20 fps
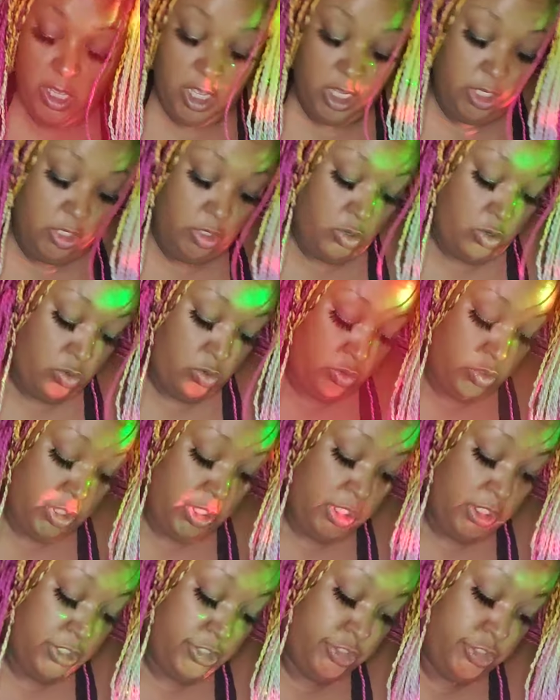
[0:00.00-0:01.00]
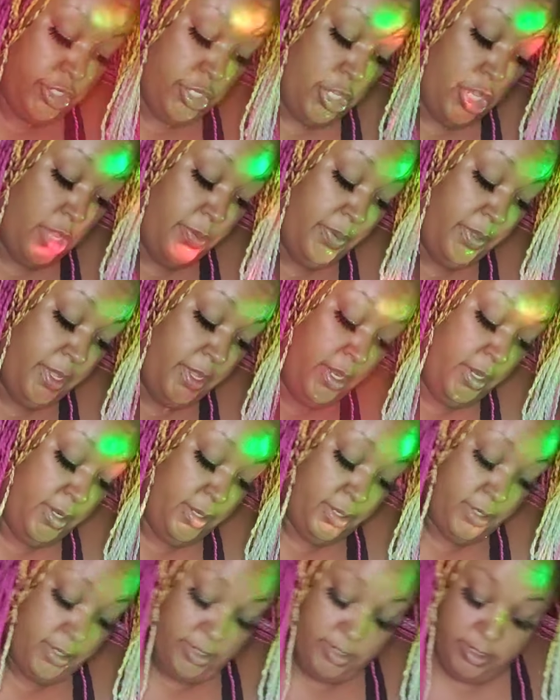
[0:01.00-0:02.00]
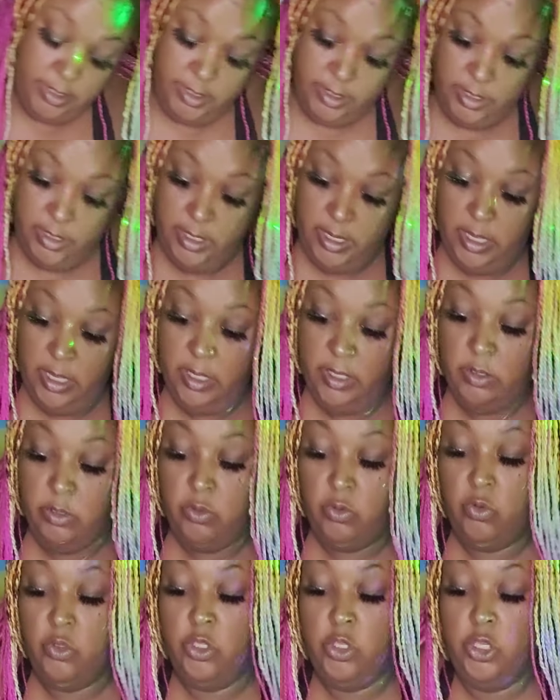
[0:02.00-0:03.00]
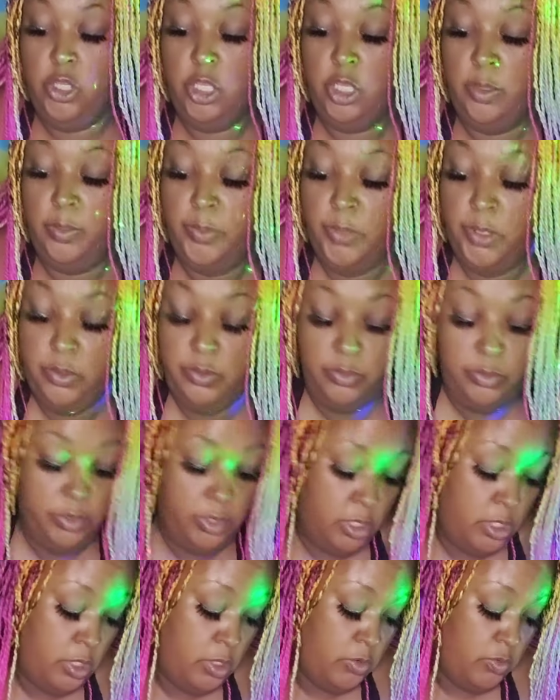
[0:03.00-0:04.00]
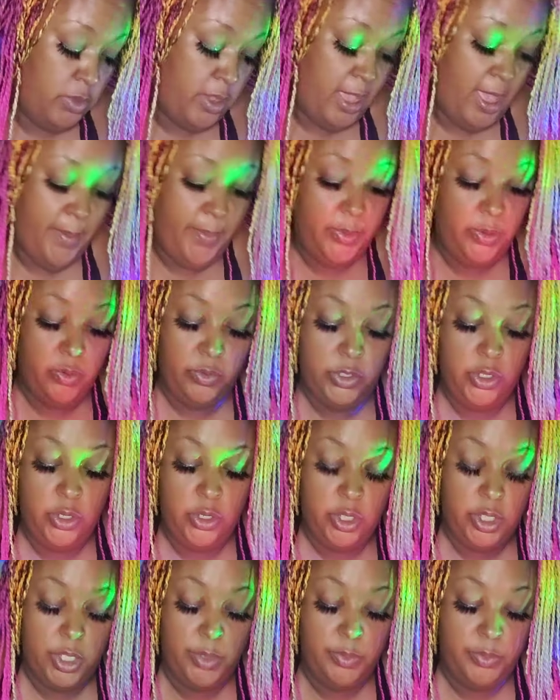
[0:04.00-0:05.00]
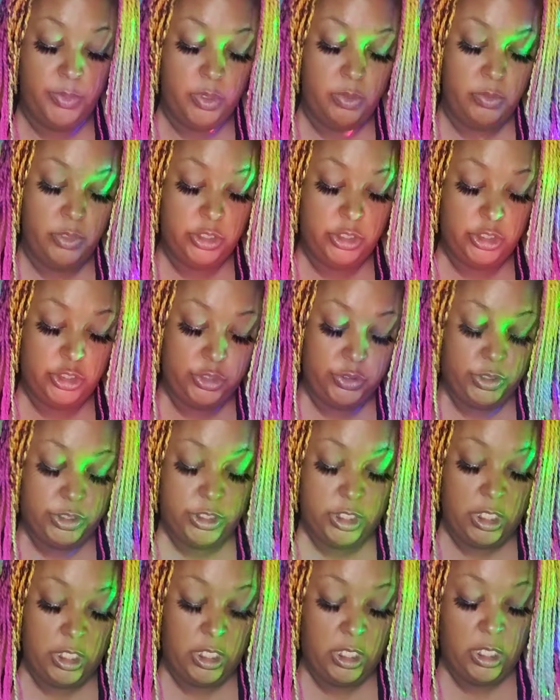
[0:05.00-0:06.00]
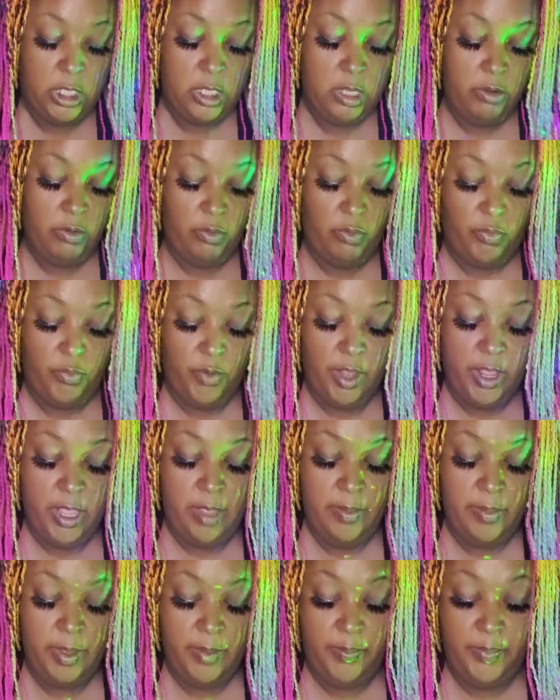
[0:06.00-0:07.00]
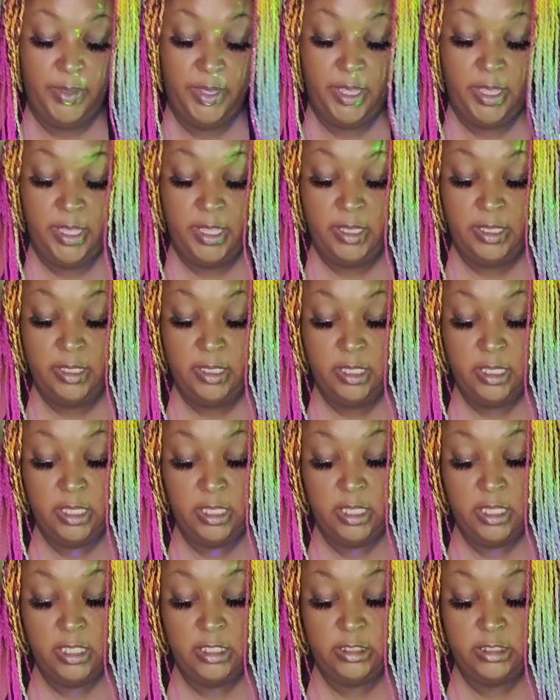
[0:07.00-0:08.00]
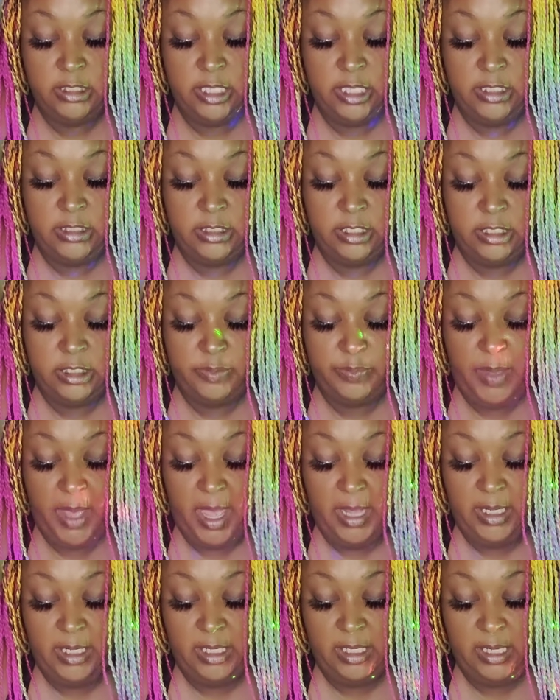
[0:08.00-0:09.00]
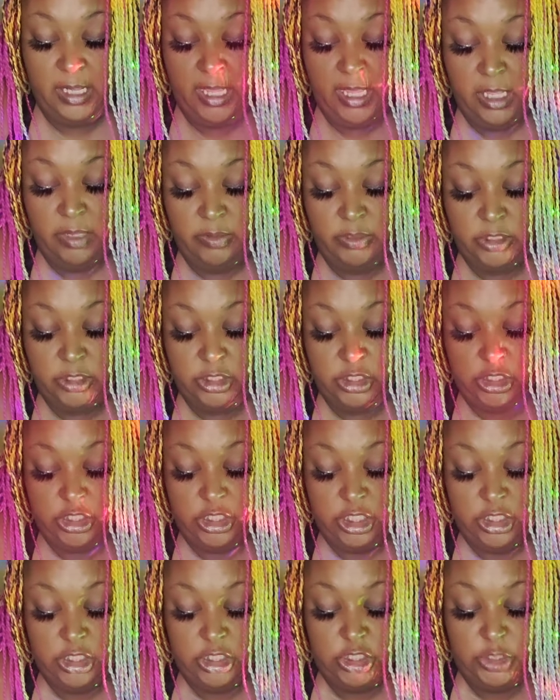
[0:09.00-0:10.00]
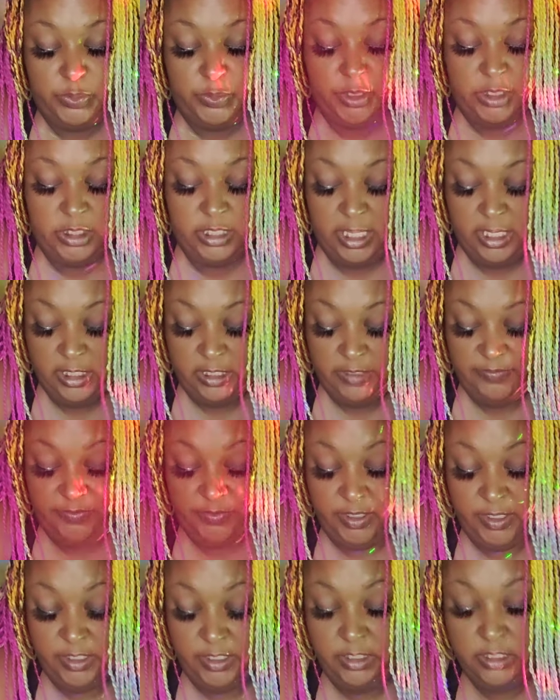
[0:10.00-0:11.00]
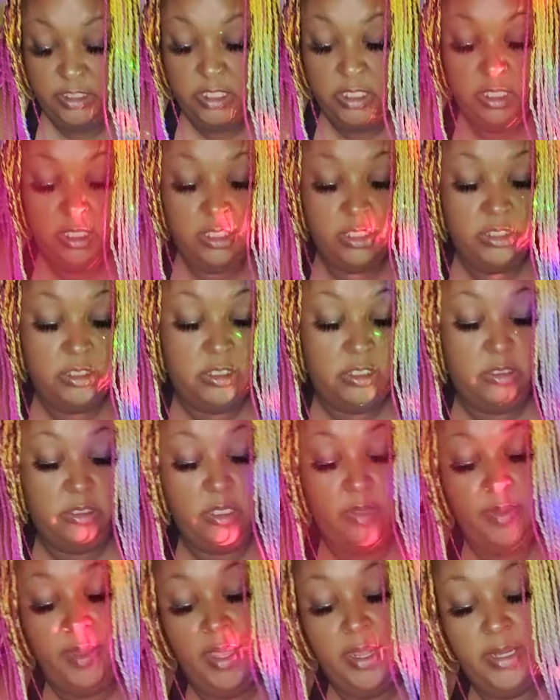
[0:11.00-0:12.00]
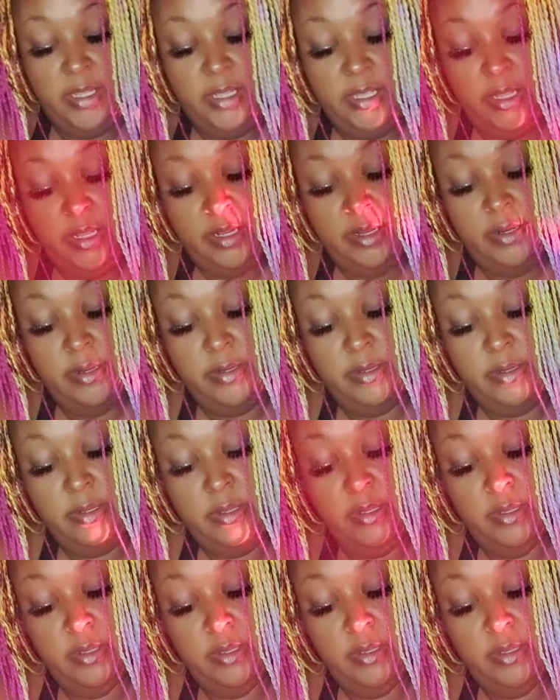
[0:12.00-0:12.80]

I'm going to leave a job here. Okay? on your commute. What happened on your commute? What did you see? A rape, a beating? It says his body language suggests his protectiveness. So somebody here